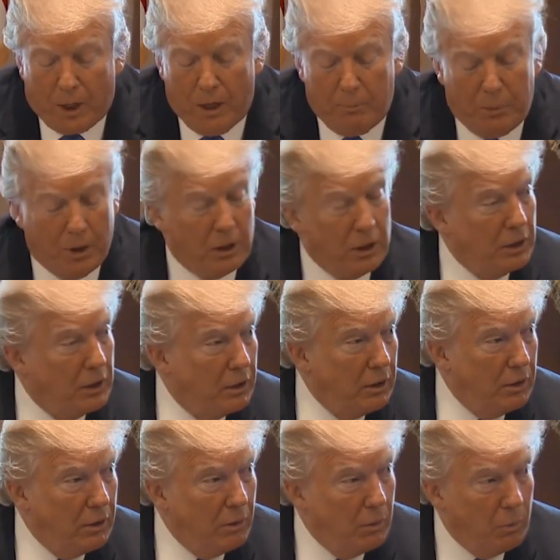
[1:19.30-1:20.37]
a bill
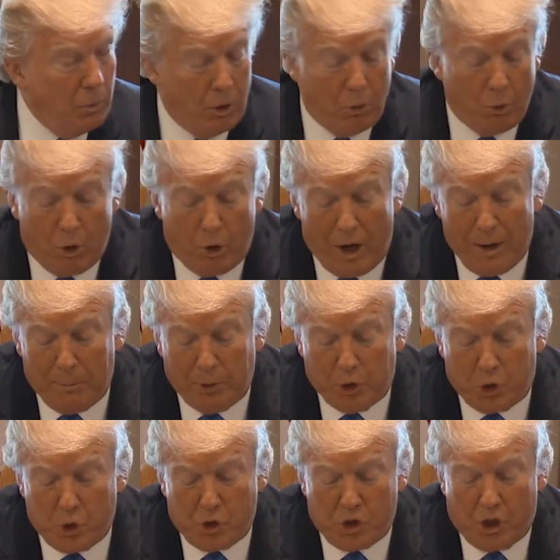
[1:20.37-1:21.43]
where we're able
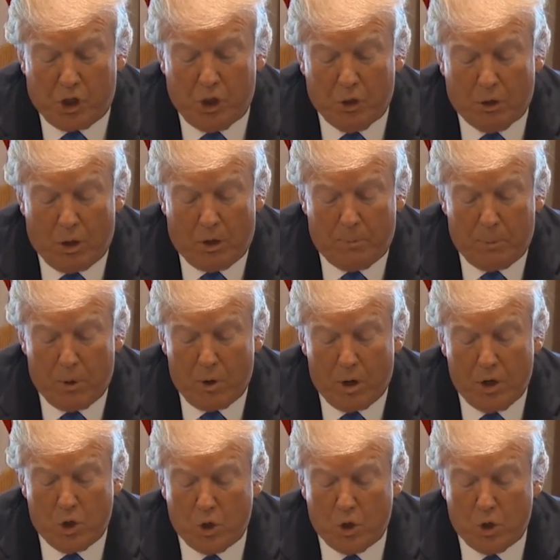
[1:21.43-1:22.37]
to secure our border.